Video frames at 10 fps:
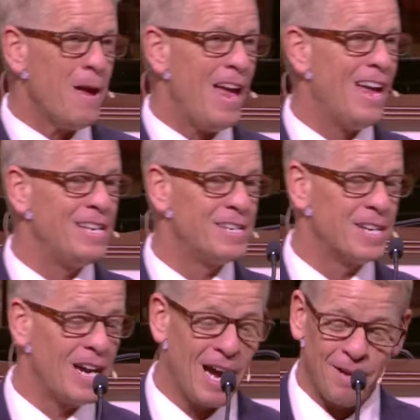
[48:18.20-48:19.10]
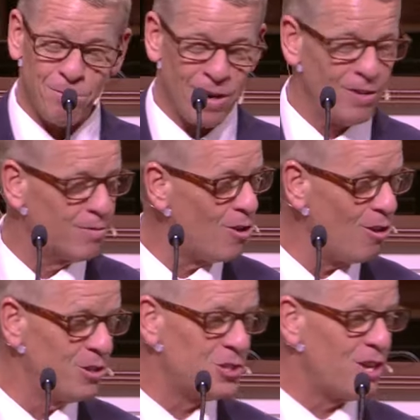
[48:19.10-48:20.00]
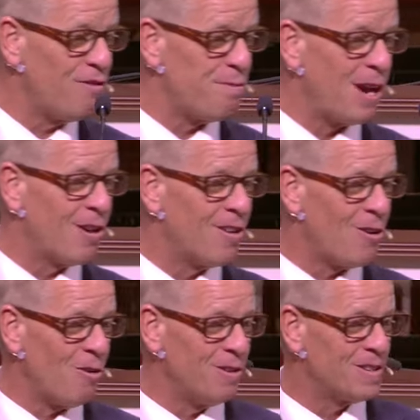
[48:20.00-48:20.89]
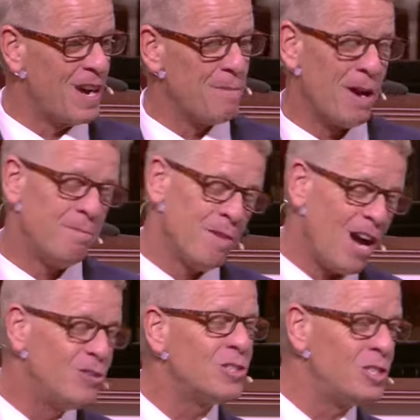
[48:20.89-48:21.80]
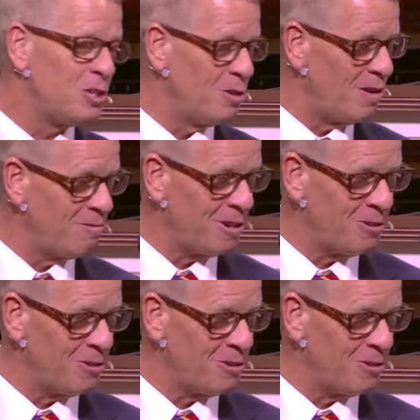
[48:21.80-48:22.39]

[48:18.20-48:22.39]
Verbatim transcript: And uh, I run college stuff by her all the time. I, I usually see her every